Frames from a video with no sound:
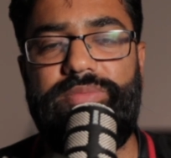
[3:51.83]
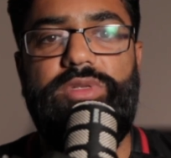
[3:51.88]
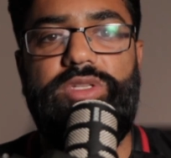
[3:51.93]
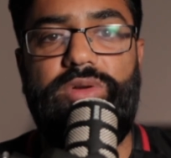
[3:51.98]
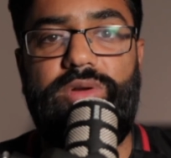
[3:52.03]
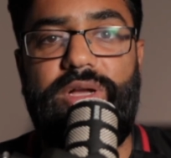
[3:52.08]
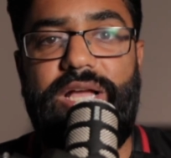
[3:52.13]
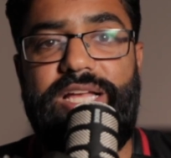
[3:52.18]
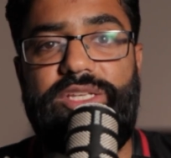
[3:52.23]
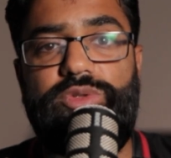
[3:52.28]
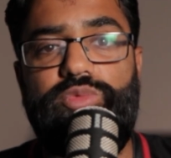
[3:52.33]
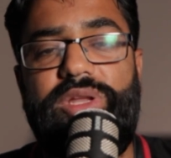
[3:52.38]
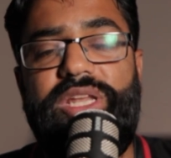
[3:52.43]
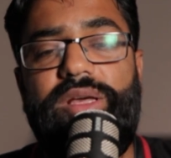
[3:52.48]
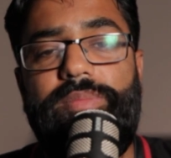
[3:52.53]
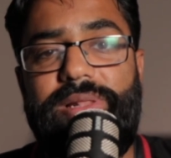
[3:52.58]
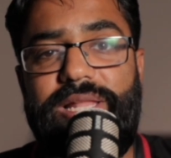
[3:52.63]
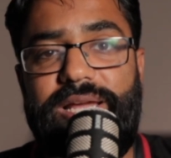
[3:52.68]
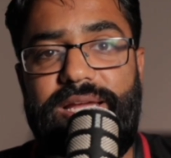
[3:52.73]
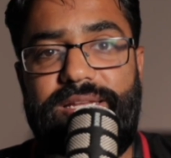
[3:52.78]
So guys, when
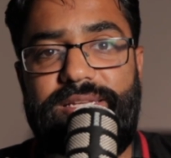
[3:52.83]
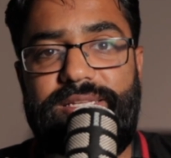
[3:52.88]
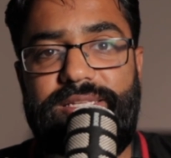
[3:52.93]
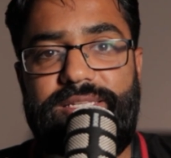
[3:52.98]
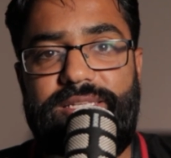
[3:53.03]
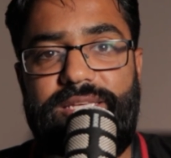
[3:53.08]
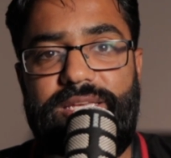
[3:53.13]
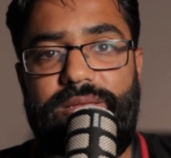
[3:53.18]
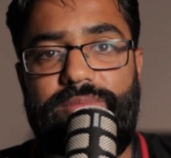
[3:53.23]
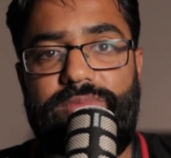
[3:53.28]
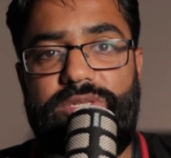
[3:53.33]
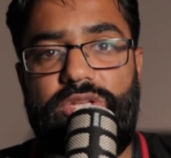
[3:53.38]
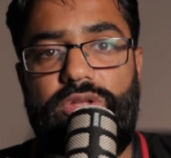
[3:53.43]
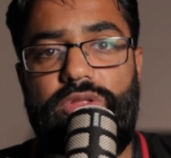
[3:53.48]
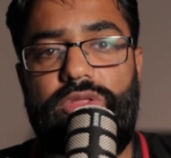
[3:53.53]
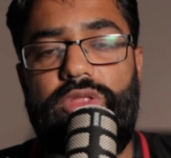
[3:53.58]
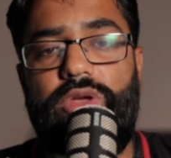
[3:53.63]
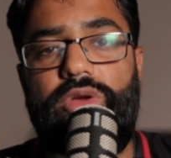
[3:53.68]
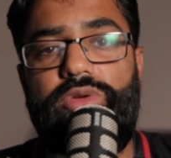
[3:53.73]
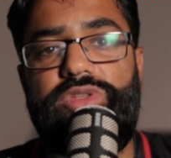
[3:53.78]
applying to schemes,
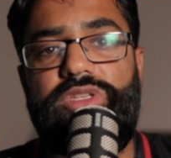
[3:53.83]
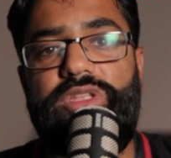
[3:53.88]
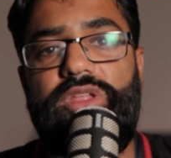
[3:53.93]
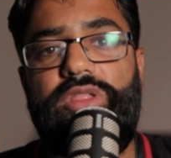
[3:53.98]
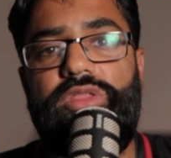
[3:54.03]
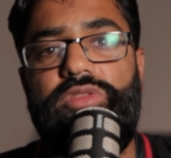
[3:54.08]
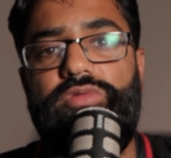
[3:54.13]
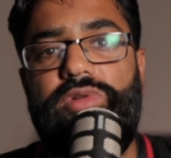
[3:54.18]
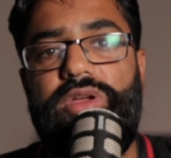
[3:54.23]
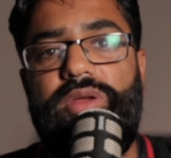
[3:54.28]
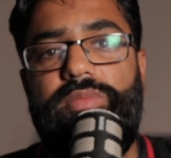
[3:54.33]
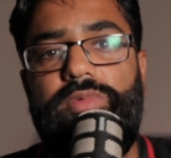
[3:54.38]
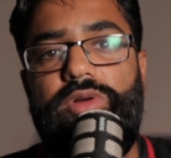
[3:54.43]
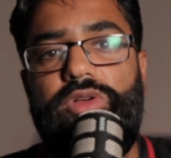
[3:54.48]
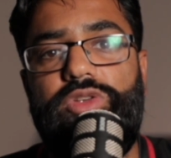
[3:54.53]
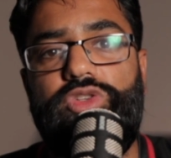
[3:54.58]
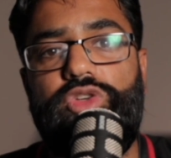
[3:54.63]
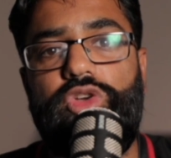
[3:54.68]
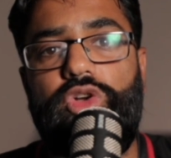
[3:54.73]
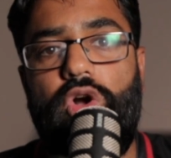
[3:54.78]
those are the three
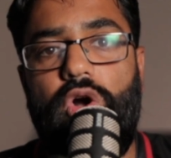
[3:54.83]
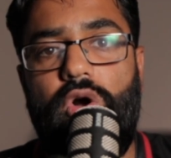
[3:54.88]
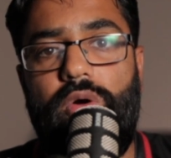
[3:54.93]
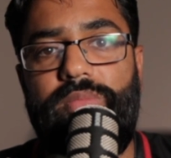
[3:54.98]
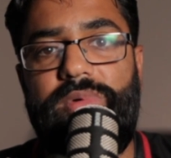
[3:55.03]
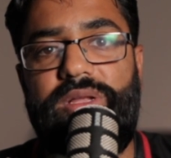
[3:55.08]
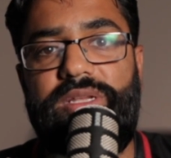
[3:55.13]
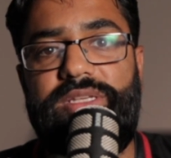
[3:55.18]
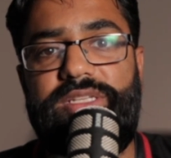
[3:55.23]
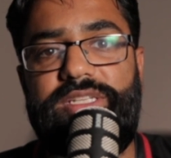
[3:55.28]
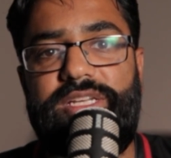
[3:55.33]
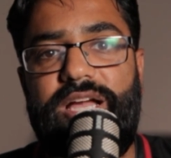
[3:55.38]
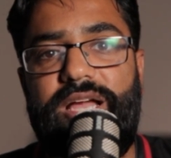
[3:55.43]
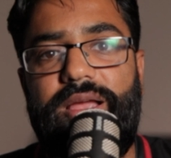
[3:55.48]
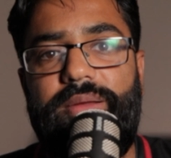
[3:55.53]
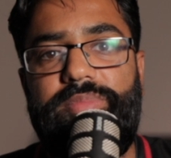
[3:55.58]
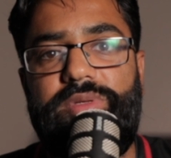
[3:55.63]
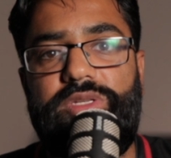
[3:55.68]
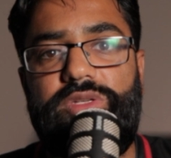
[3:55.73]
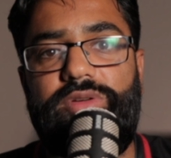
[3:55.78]
most common
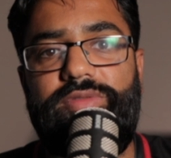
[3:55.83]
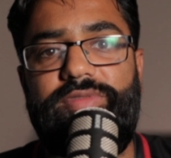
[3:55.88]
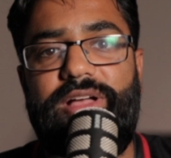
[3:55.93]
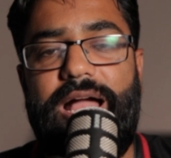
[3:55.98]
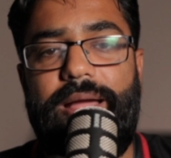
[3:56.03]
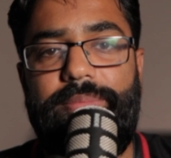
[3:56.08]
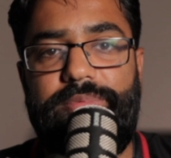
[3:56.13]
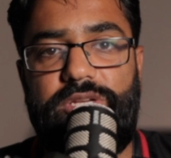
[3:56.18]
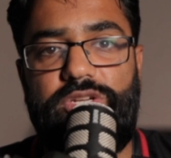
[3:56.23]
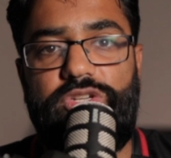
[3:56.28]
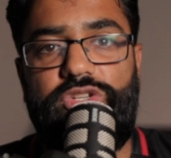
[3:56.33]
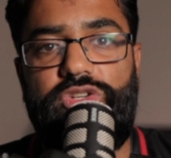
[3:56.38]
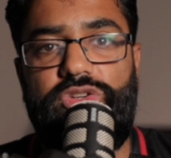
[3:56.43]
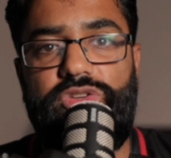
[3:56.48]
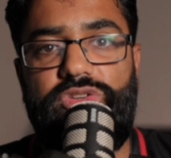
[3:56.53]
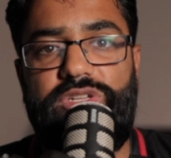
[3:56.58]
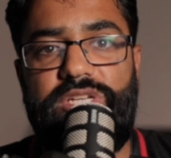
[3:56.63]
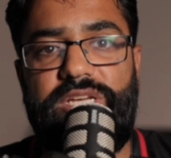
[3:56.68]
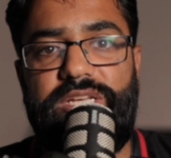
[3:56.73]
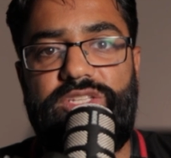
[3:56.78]
types of
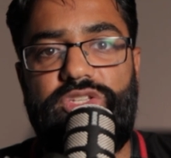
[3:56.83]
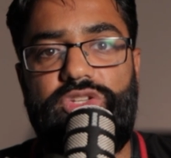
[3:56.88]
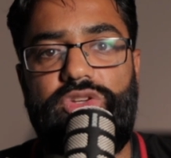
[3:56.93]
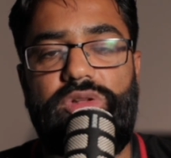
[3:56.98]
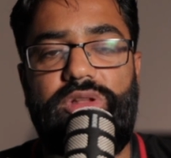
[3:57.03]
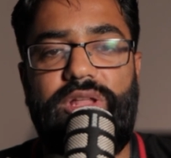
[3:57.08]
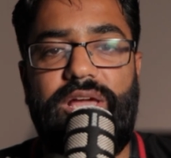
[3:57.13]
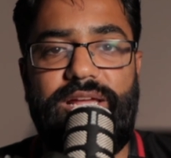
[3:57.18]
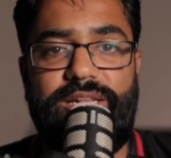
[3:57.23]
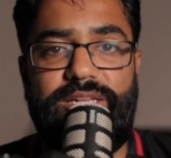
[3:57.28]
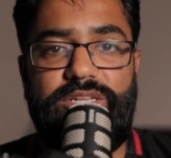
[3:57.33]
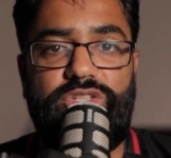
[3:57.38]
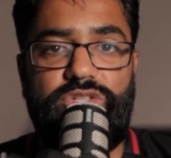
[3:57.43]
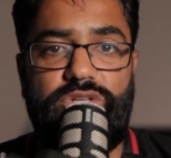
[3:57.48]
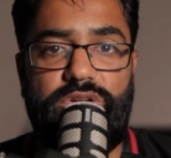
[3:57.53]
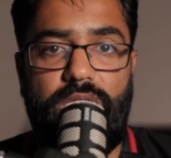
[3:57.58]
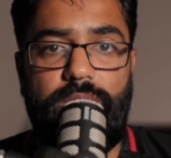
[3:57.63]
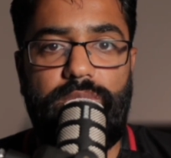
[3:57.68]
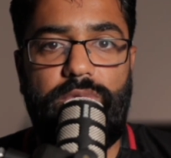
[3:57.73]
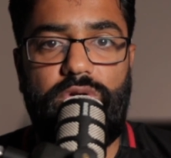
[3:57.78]
aptitude tests you're likely to
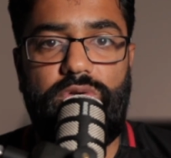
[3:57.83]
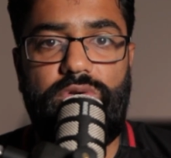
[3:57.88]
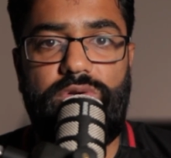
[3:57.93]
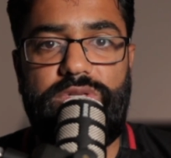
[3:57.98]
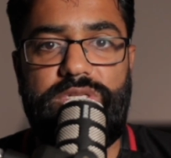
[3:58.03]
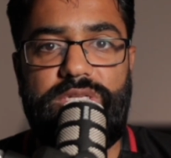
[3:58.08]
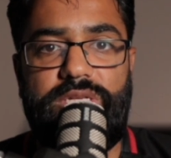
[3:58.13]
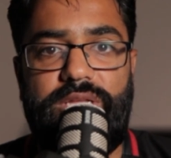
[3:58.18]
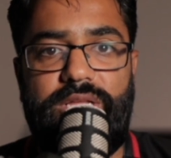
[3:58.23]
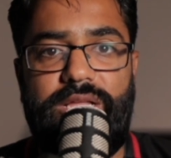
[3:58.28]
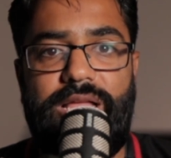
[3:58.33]
come across.